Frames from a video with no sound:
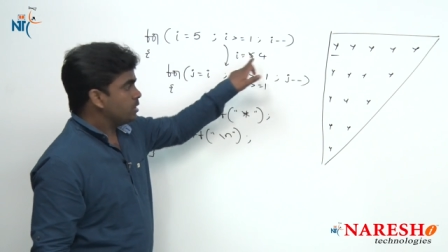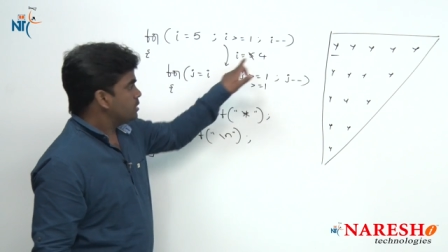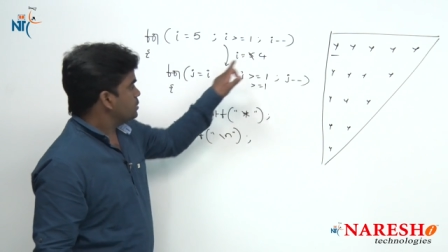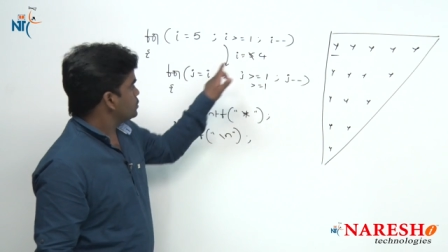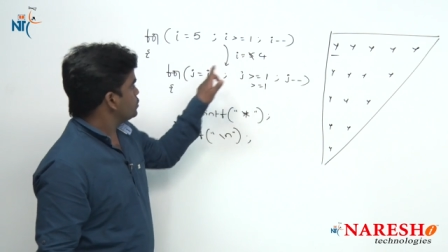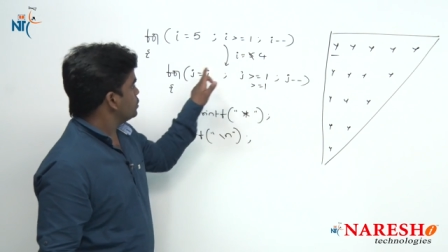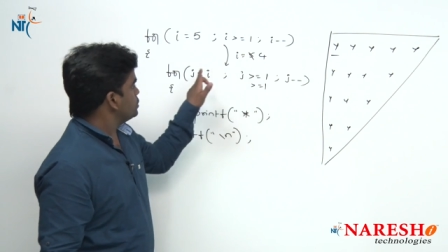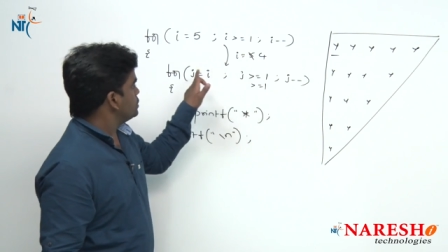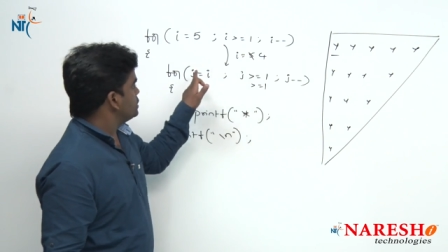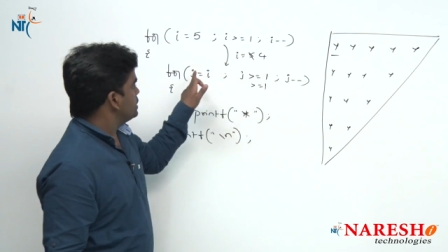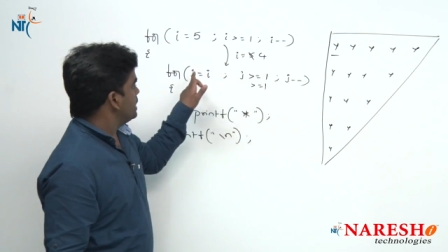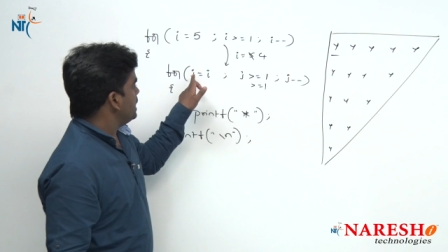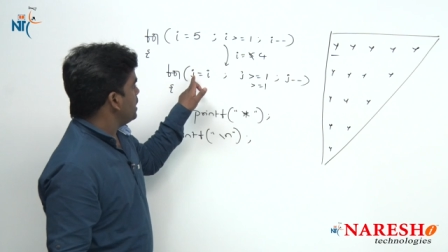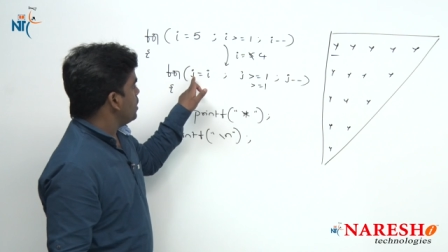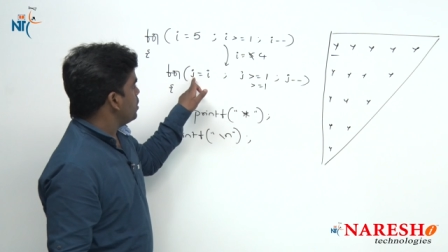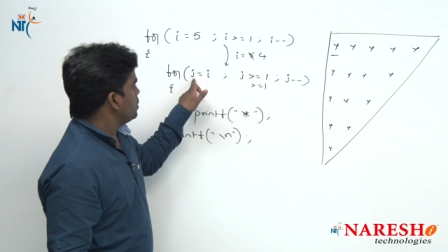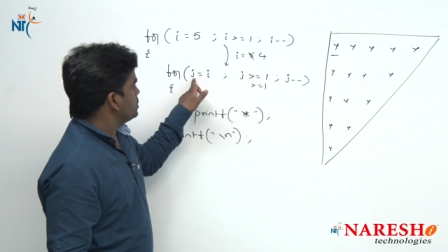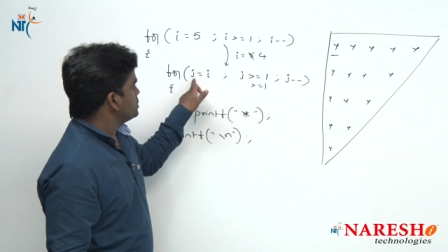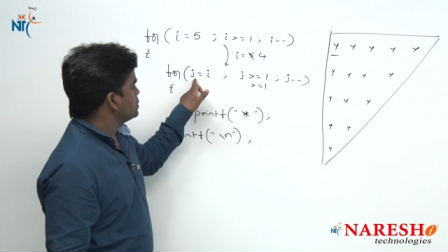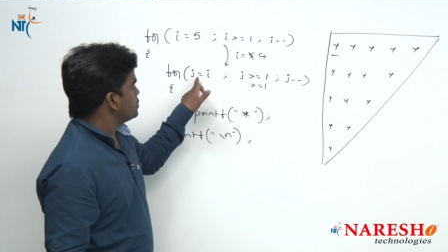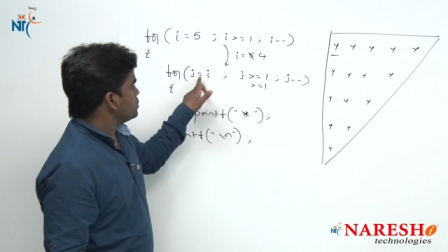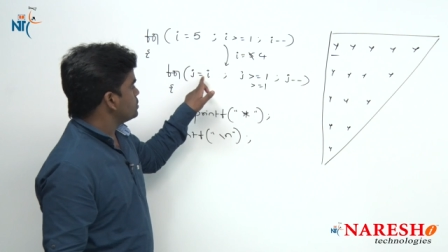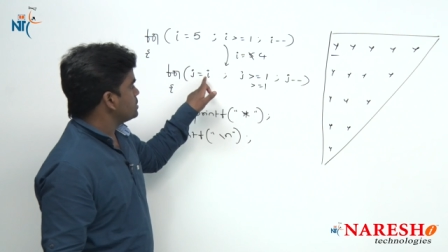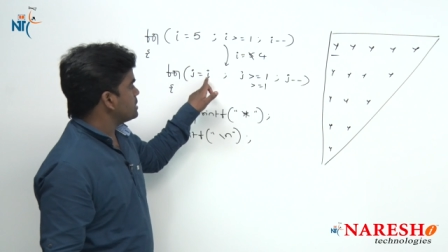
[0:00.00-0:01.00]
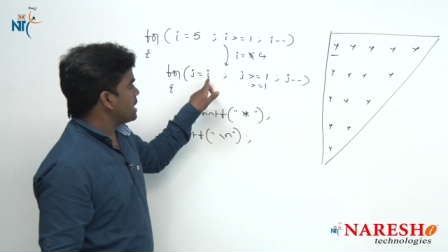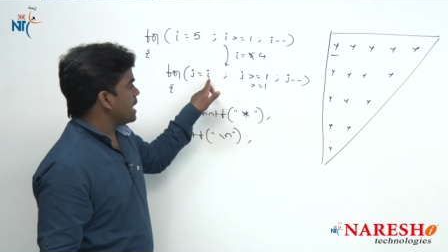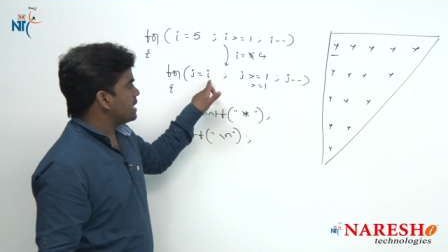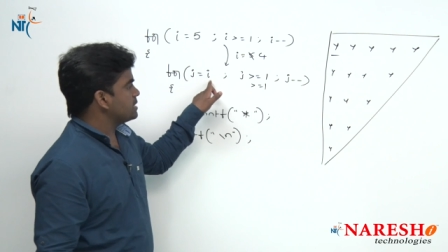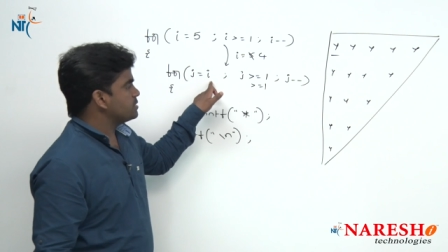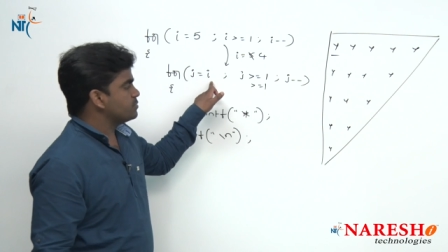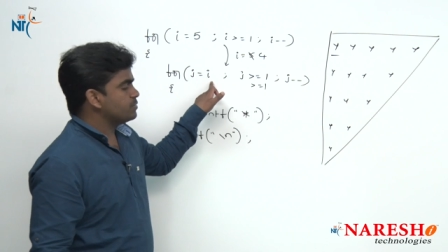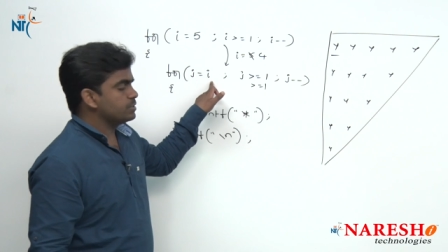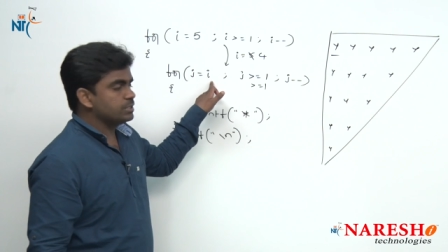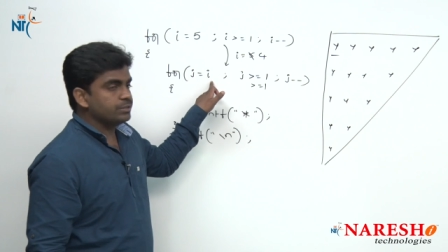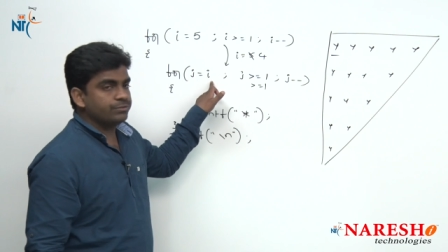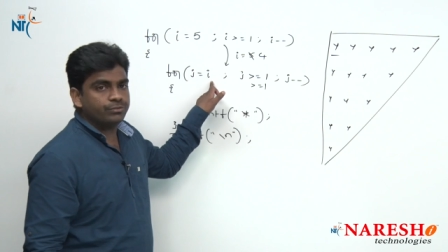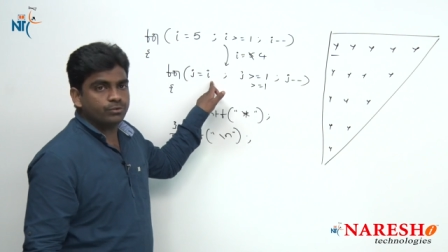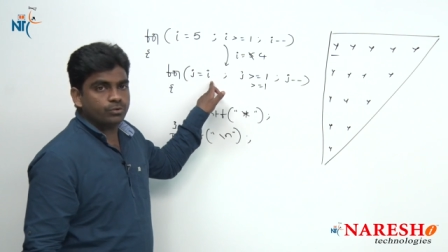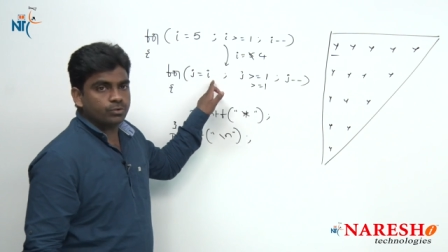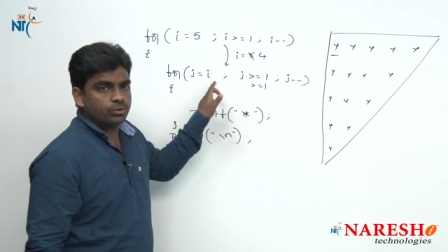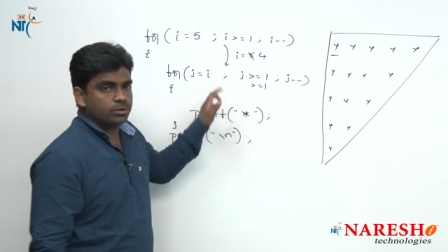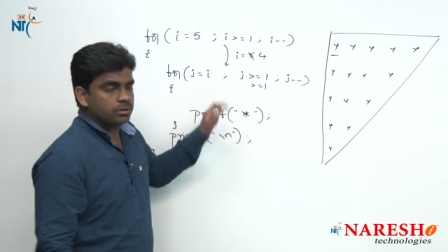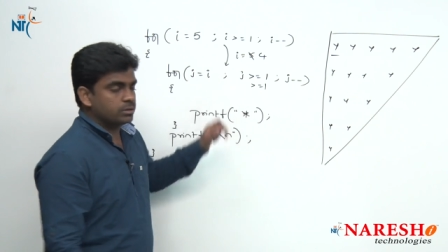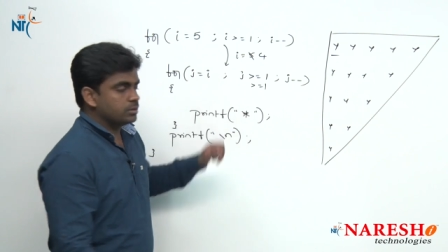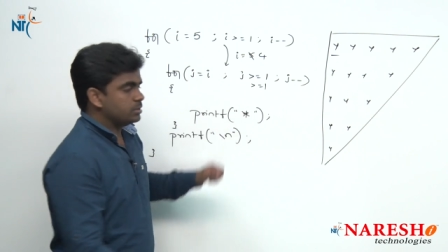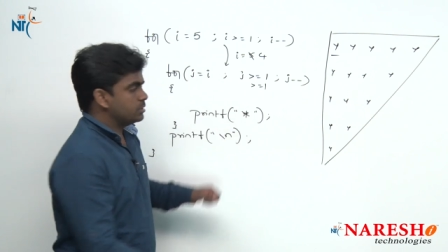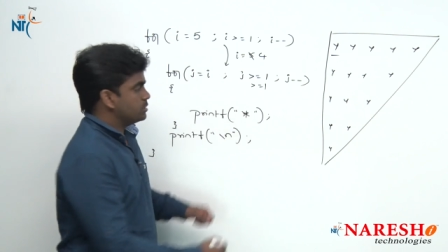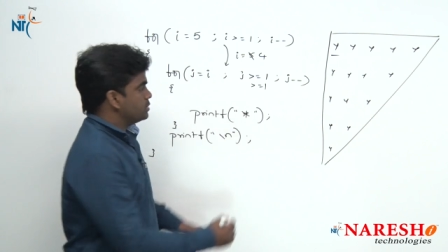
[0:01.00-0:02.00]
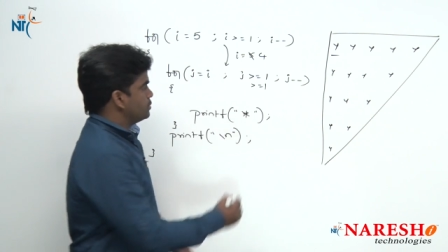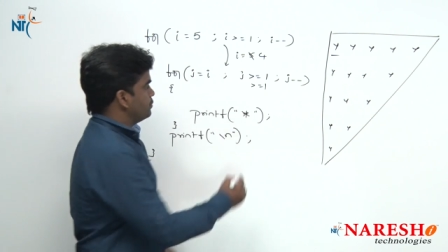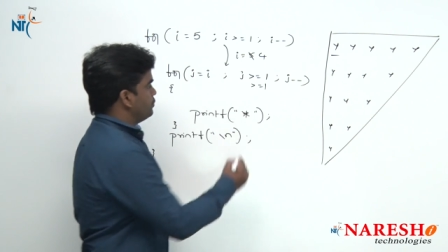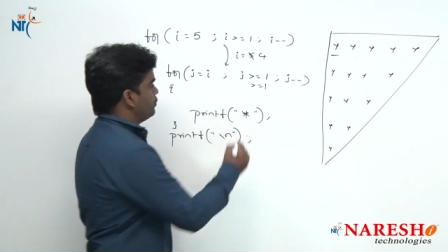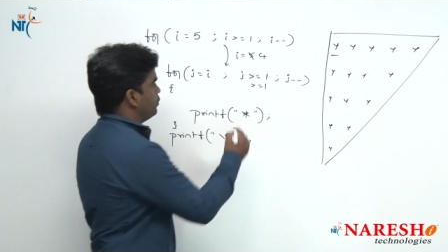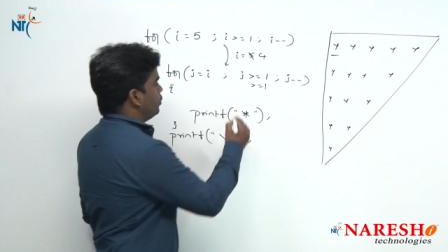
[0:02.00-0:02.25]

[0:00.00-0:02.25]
So, J also starts with a 4. So,